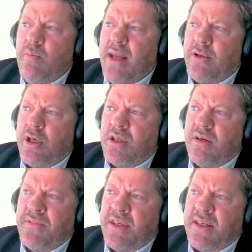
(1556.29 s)
metrics
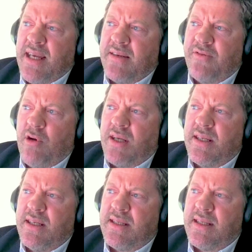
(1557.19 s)
of success for
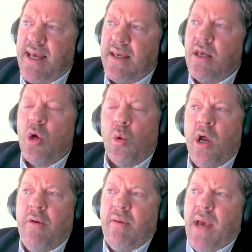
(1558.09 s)
us is to say
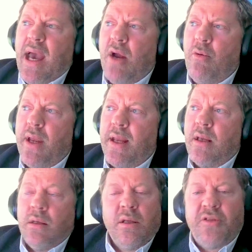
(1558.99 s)
we're empowering
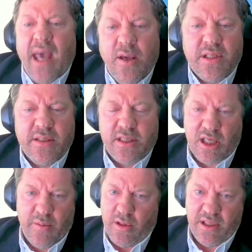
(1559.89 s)
thousands of
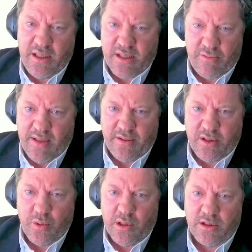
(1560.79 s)
communities around the
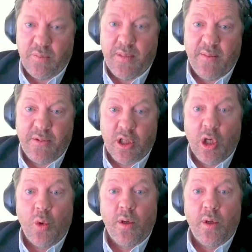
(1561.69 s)
world to be able to go